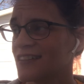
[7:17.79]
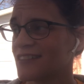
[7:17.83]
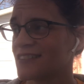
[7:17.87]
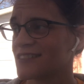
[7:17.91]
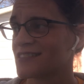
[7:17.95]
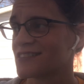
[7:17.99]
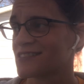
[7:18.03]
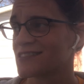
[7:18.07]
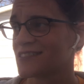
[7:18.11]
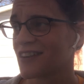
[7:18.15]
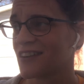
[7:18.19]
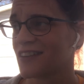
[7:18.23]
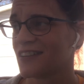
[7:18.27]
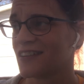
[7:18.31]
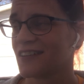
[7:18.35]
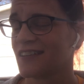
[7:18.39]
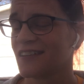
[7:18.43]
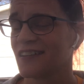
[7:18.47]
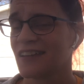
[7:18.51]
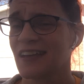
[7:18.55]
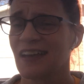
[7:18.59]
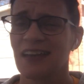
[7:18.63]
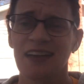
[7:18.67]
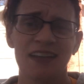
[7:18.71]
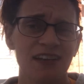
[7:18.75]
start
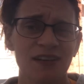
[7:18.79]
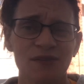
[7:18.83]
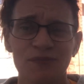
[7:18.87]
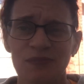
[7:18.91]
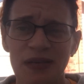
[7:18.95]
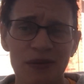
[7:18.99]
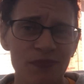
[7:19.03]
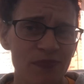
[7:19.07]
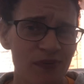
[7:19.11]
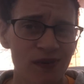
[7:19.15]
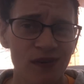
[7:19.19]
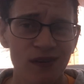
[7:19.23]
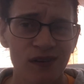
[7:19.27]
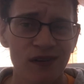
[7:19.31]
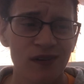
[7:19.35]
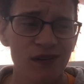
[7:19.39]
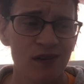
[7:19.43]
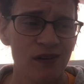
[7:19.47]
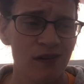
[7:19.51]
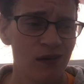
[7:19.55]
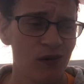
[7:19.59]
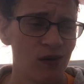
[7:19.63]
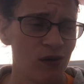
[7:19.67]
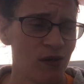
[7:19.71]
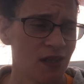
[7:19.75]
hitting
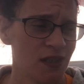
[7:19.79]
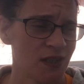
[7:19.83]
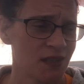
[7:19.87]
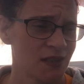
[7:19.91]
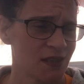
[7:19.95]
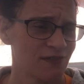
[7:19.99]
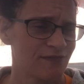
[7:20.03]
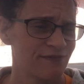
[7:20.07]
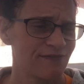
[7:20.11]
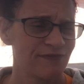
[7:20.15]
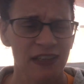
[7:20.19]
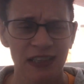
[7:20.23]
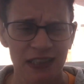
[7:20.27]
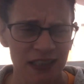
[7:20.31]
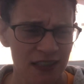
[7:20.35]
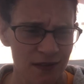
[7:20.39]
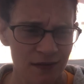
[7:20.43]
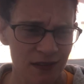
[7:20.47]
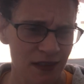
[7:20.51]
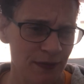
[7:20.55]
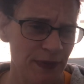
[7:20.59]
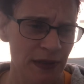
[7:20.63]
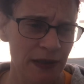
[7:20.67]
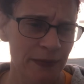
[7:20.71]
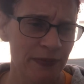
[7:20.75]
people or fighting
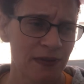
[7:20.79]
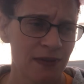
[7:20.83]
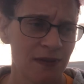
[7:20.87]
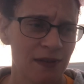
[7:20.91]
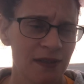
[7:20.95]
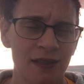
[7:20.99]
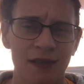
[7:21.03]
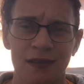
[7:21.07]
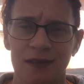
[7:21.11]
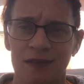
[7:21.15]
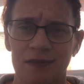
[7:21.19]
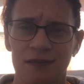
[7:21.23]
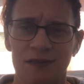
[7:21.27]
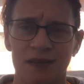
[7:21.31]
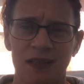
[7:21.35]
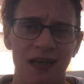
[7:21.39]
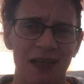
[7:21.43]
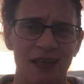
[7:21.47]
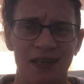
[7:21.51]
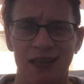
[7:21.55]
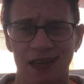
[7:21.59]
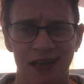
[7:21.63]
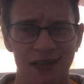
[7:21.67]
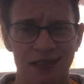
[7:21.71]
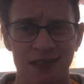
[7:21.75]
with people, you know,
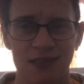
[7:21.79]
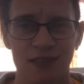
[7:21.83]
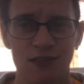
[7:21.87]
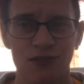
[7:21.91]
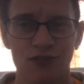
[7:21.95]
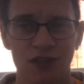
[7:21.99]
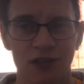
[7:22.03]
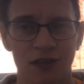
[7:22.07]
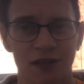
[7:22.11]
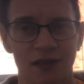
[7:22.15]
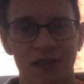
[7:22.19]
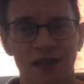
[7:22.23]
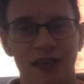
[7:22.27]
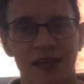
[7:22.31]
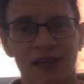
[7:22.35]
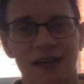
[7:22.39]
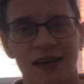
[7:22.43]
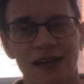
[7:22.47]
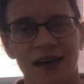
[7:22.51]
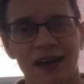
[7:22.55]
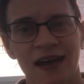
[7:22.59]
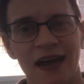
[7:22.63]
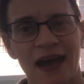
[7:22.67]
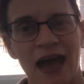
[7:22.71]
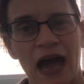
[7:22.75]
not nasty drunk, like
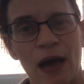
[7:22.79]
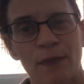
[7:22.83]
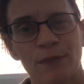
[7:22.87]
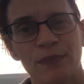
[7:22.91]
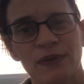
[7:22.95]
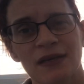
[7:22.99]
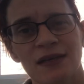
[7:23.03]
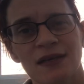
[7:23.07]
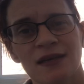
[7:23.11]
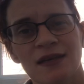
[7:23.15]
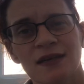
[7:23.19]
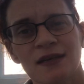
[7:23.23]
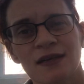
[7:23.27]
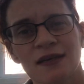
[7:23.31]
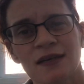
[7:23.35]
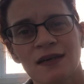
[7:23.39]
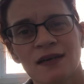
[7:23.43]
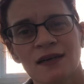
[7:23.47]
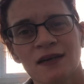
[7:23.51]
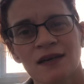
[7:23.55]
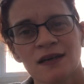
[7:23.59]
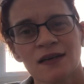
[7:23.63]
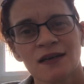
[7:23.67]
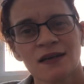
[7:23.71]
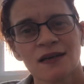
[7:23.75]
a happy,